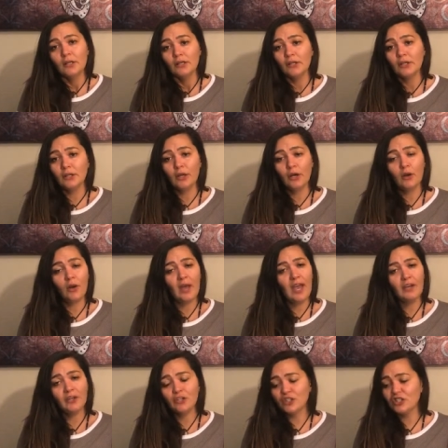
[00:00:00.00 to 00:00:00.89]
You know,
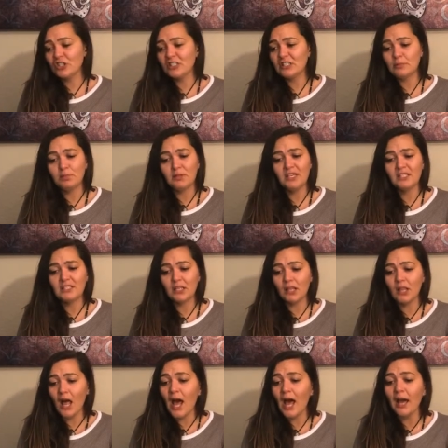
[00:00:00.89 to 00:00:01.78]
energy speaks a
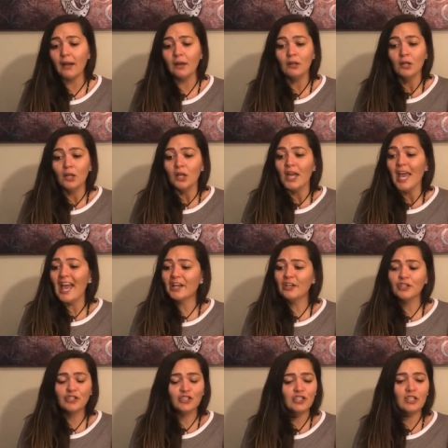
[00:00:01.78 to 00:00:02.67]
lot.
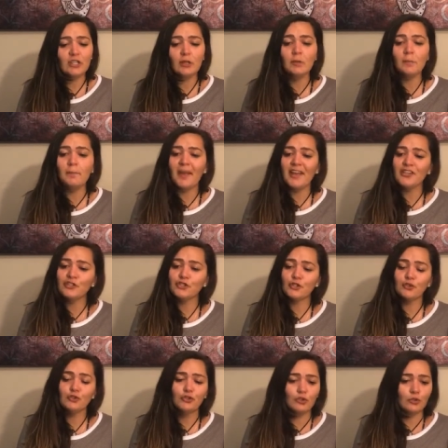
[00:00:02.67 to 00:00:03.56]
Energy makes
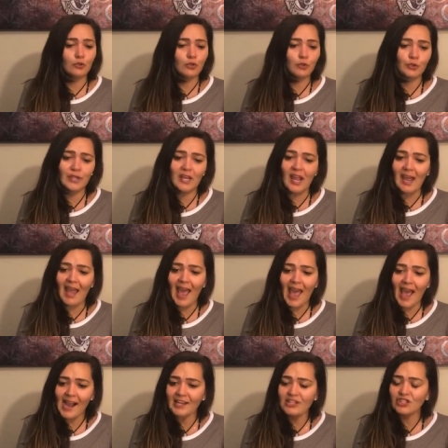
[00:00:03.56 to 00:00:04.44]
you create
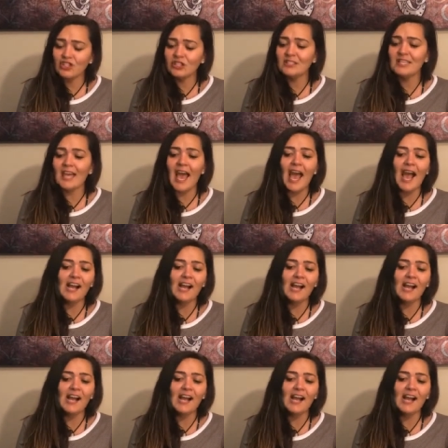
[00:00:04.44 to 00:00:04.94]
actions.